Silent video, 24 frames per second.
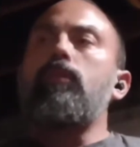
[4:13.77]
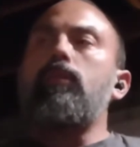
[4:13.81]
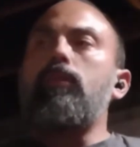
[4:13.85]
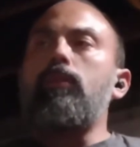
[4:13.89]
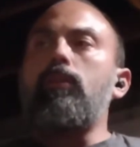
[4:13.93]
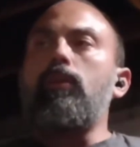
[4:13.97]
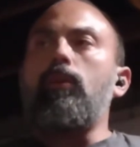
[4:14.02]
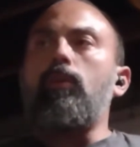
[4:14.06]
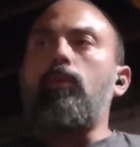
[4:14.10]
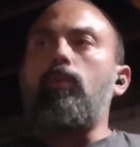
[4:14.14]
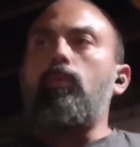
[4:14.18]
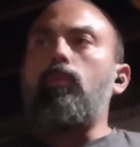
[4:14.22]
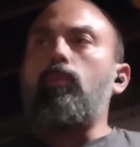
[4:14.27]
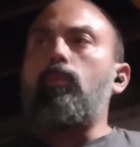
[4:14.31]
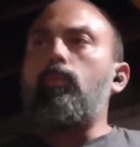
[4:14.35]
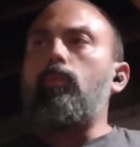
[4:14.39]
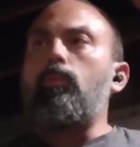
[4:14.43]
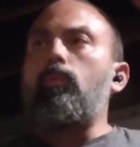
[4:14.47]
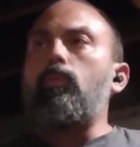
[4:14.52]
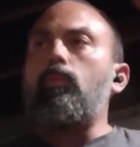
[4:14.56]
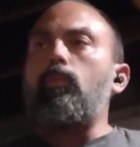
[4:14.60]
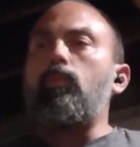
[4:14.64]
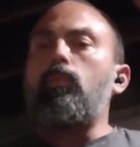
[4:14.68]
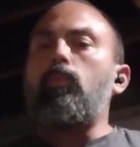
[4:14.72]
you know
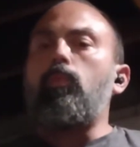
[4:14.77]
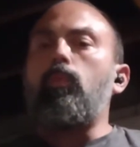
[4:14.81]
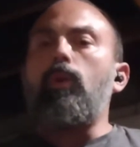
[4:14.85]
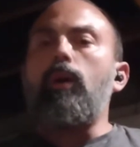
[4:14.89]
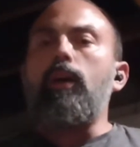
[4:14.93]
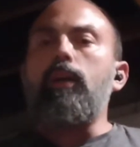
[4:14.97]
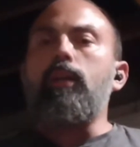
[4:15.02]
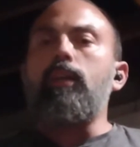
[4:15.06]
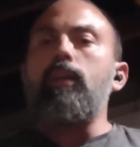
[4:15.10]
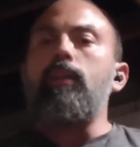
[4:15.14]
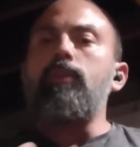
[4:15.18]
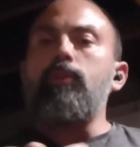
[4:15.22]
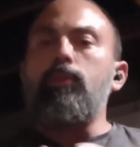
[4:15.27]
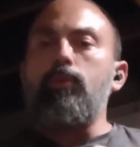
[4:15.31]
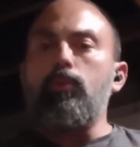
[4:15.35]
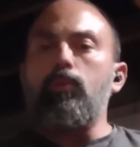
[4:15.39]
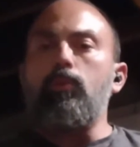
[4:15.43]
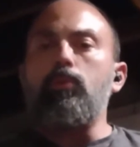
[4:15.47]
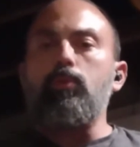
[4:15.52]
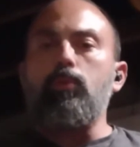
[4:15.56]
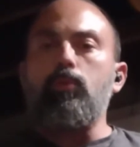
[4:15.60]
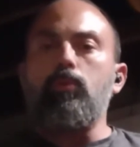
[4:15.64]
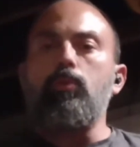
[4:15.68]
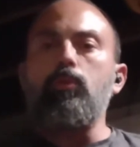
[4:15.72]
what can you
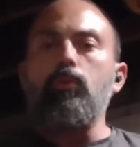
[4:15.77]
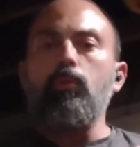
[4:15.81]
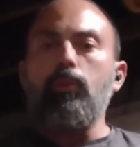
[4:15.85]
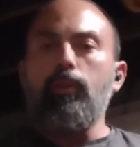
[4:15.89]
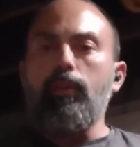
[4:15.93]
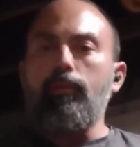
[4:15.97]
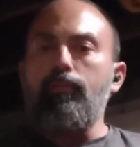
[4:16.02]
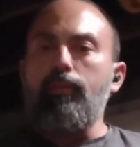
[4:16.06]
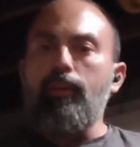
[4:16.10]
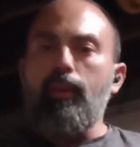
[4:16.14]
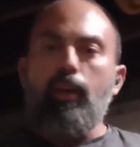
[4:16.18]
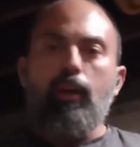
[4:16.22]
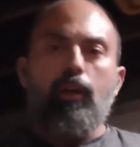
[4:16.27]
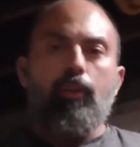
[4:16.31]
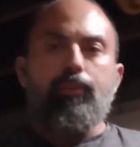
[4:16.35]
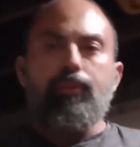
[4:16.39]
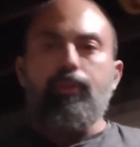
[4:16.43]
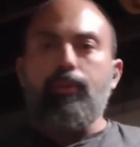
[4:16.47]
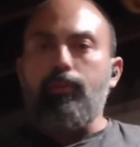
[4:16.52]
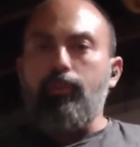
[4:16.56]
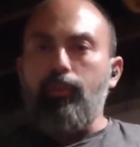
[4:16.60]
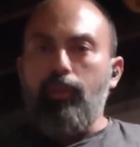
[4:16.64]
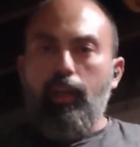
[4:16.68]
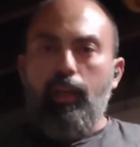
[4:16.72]
do to live a
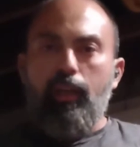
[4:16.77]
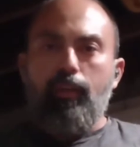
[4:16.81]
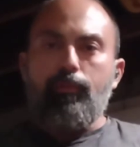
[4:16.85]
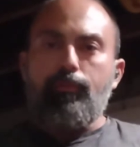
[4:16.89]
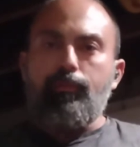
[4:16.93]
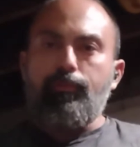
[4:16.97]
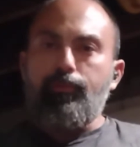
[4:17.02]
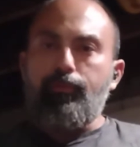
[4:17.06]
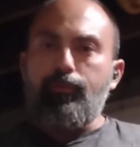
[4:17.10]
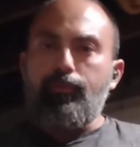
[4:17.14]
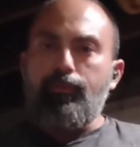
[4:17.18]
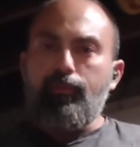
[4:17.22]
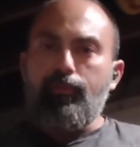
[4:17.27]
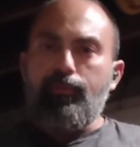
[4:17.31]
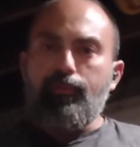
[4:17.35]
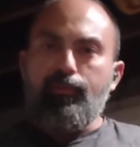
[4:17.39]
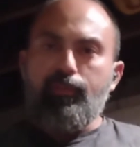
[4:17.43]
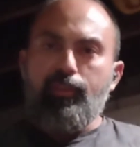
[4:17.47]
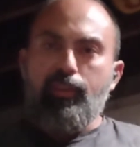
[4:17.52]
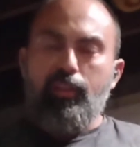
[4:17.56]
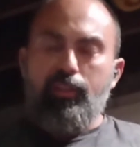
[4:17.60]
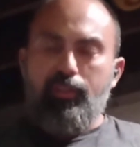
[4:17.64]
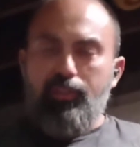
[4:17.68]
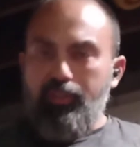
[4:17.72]
healthier life
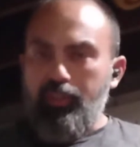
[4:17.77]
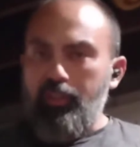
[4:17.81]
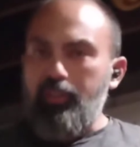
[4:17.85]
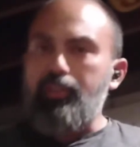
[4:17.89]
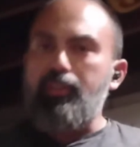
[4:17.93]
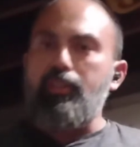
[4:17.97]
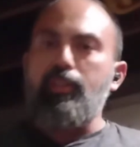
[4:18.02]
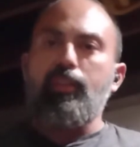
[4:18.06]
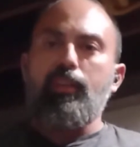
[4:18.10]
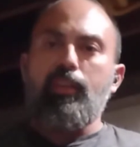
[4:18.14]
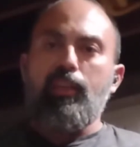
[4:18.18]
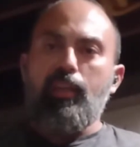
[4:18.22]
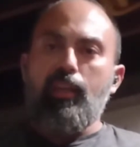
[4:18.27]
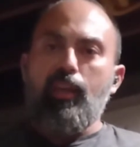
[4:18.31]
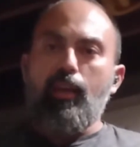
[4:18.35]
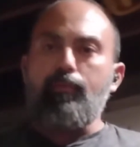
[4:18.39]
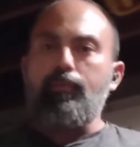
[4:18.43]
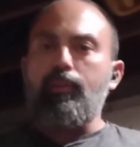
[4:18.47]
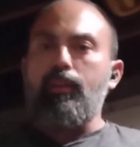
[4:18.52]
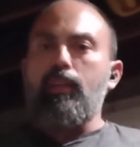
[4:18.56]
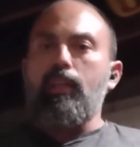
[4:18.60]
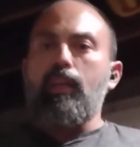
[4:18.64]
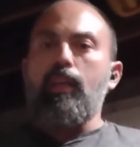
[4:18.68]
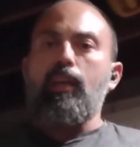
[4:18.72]
consistently
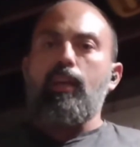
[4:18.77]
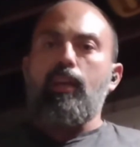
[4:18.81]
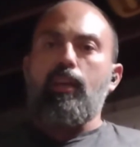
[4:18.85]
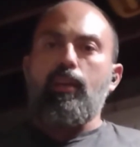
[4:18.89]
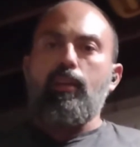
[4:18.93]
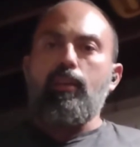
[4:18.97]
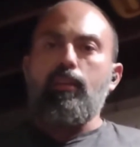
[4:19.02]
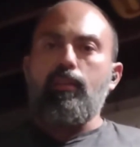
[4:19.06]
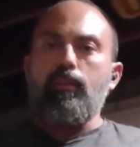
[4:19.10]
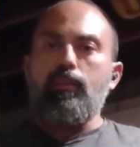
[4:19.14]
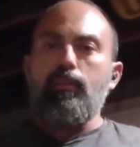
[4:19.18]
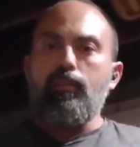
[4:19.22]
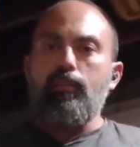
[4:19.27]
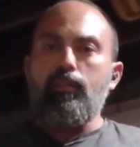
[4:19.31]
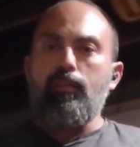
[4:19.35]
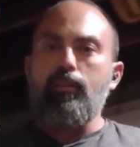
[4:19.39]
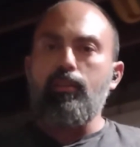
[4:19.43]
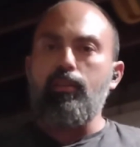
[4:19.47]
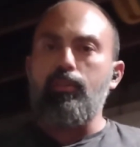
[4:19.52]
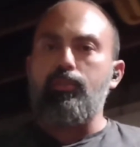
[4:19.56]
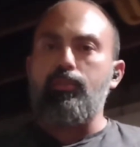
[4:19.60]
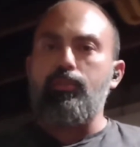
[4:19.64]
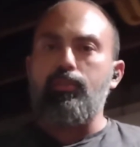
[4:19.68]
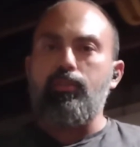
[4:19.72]
every day
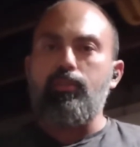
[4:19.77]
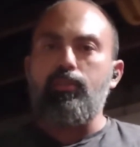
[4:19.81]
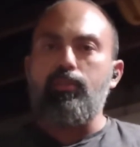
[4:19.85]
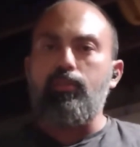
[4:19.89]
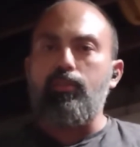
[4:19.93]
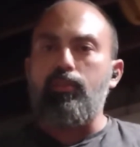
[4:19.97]
because